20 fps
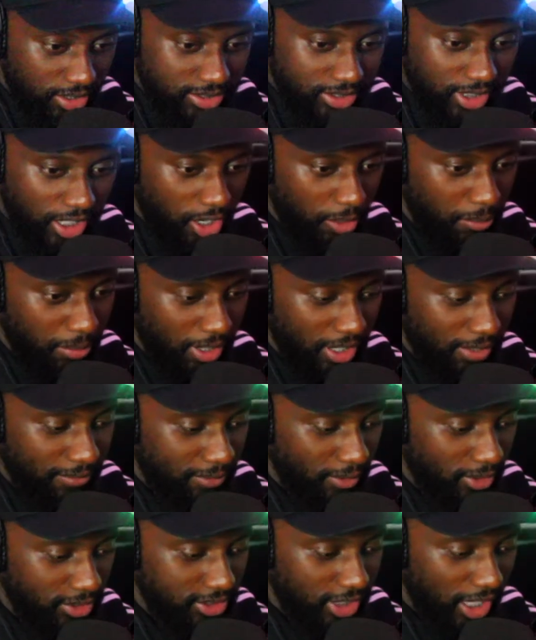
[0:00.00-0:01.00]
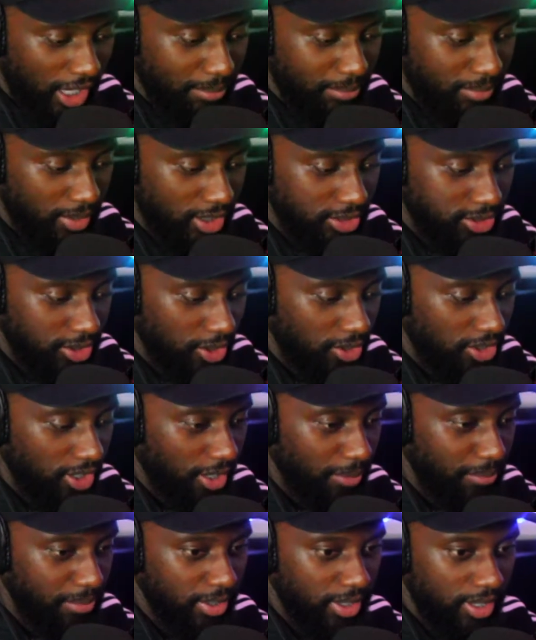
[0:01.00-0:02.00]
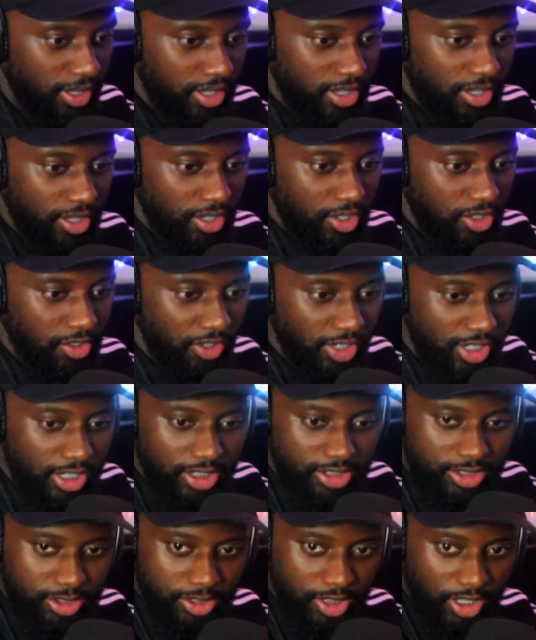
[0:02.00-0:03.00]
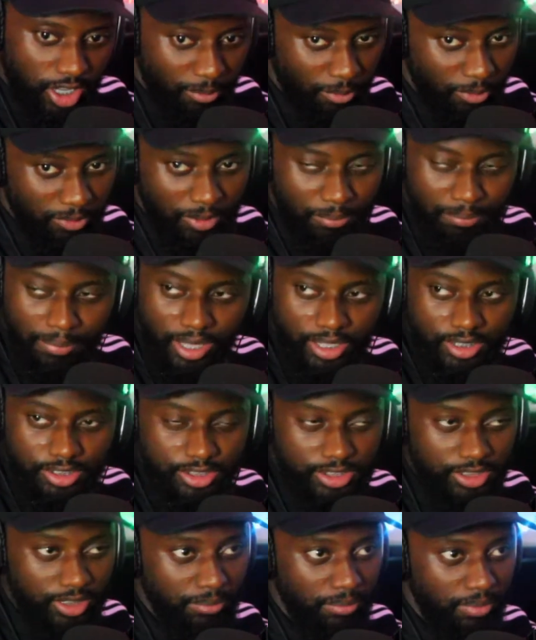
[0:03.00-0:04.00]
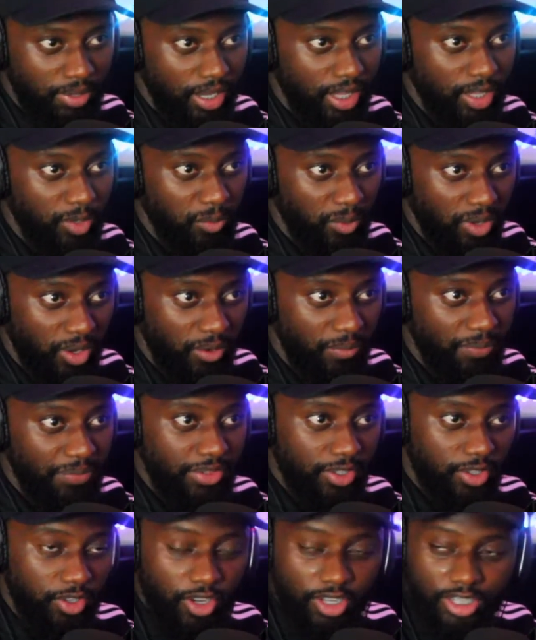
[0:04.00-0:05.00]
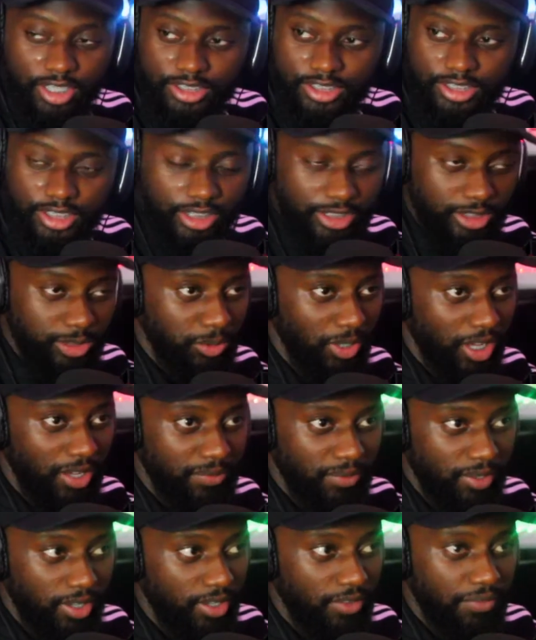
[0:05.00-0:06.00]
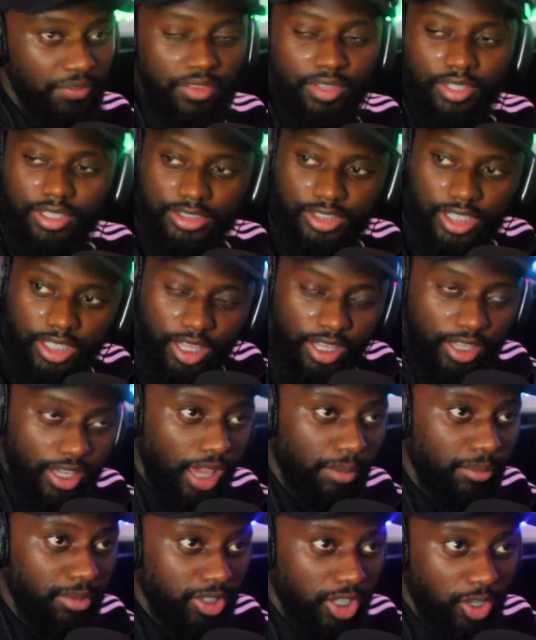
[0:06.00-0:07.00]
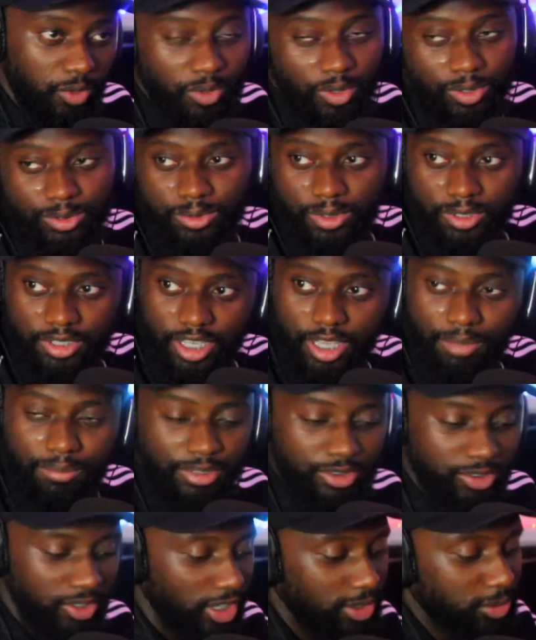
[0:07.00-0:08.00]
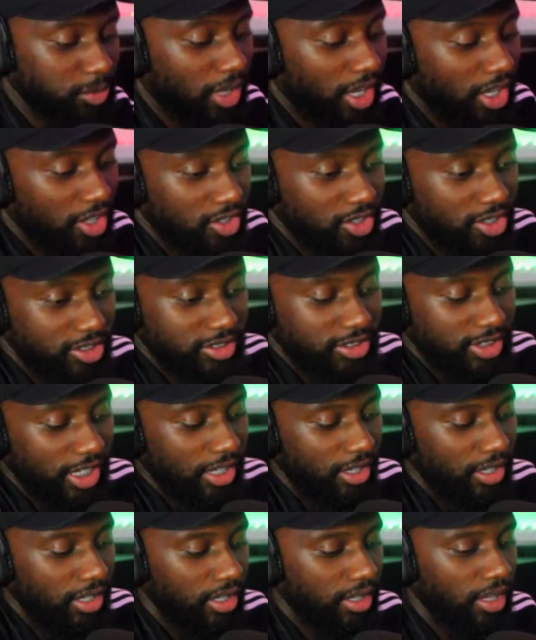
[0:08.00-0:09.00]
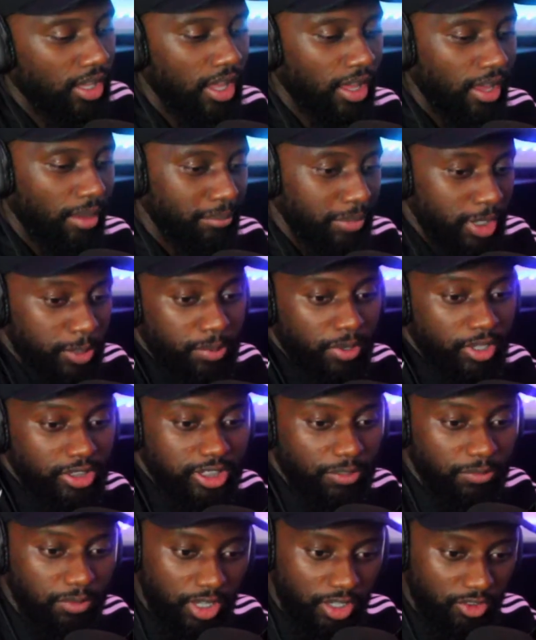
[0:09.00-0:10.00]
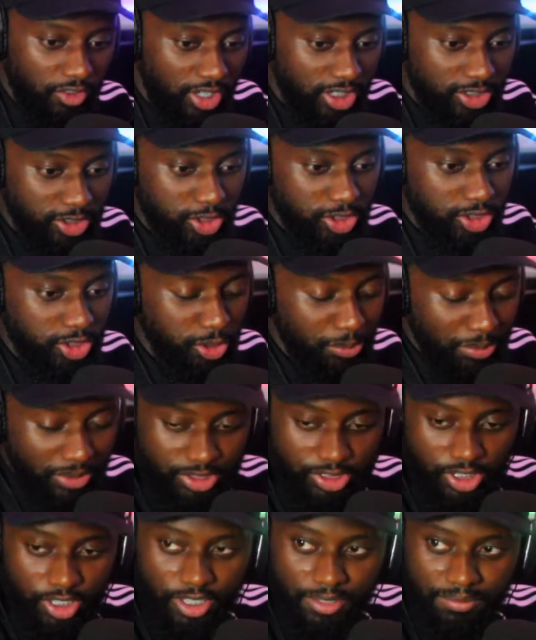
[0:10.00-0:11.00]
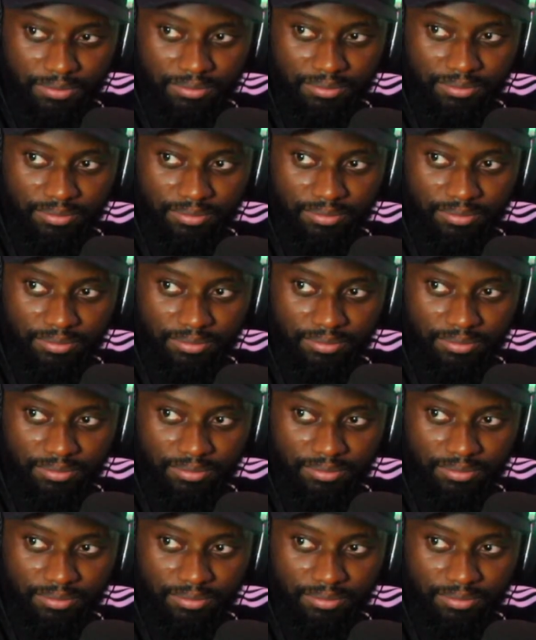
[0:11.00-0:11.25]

Saka played first game. He turned up. Grealish come off the bench, played well, got an assist, whatever. Second game he done well as well. You get me? So that's why you can say, me personally, I feel like Grealish should be starting.